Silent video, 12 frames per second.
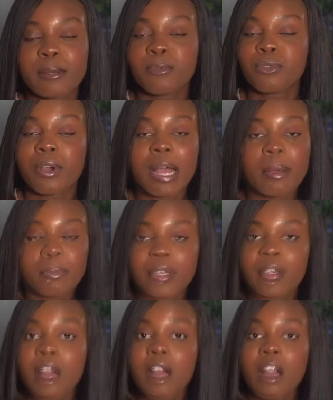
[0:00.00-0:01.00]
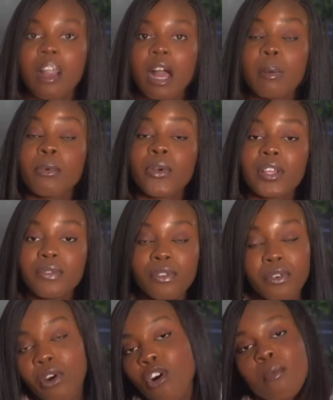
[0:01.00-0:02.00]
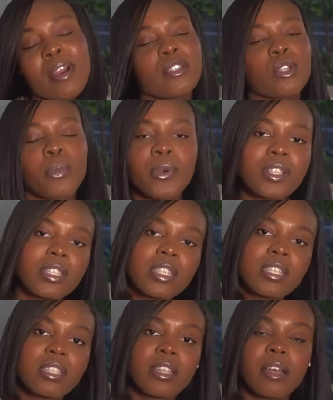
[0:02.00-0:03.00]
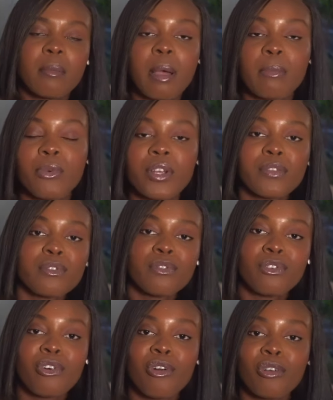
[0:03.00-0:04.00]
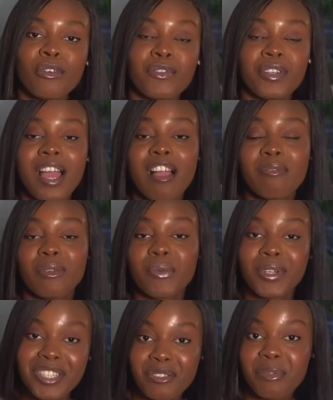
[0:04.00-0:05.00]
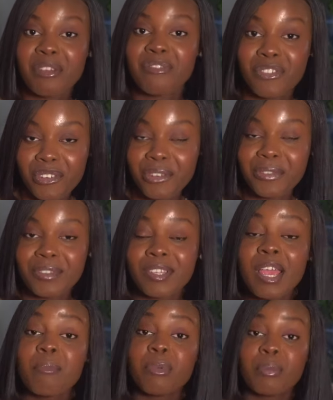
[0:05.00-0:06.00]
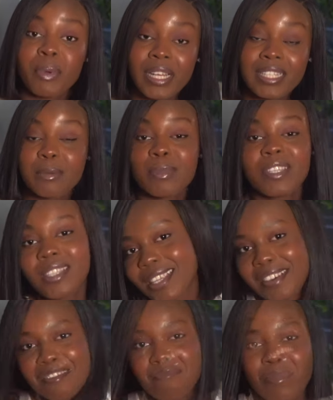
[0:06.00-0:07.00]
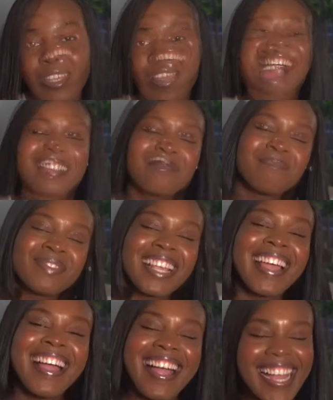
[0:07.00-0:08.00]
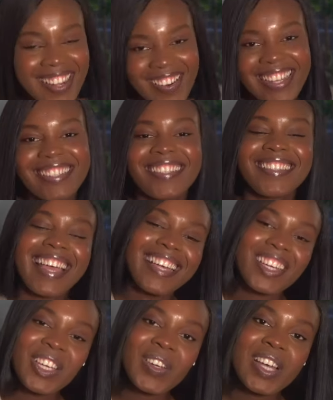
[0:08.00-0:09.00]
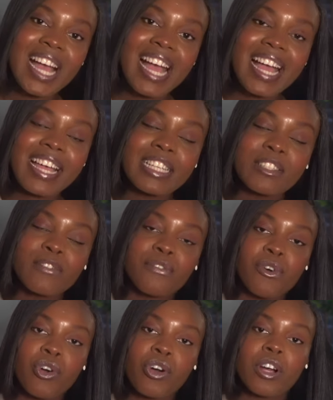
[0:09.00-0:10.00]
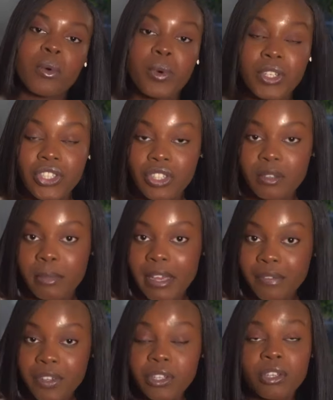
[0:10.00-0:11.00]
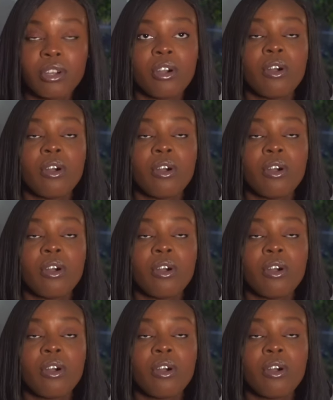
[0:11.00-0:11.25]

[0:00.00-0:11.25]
I'm so happy. I'm grateful for all my support system. I'm grateful for all of you that have been watching my videos. Prepare to be sick of it. Anyways, thank you guys for watching my video.